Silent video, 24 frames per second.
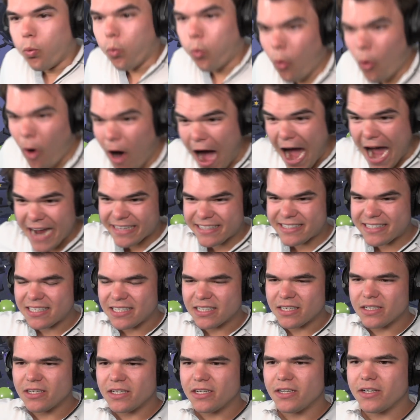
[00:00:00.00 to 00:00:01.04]
What?
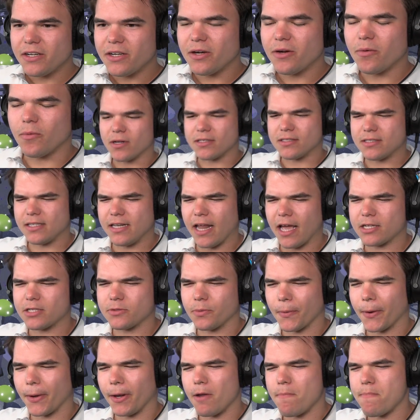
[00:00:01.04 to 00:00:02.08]
What's the next
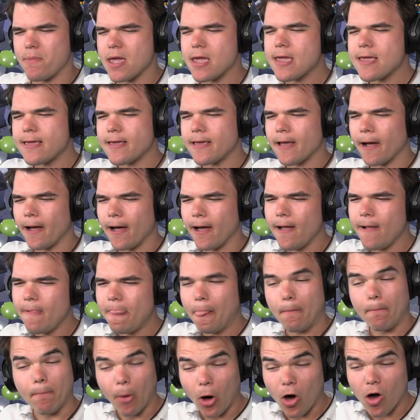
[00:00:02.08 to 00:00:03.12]
one gonna be, huh?
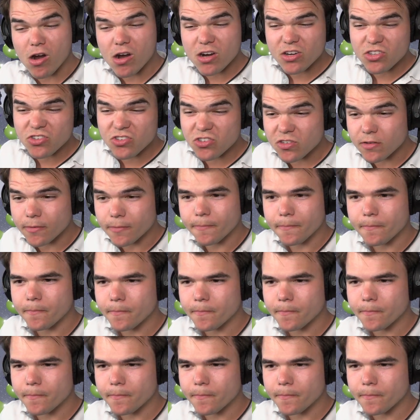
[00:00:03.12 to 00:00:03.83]
Mars?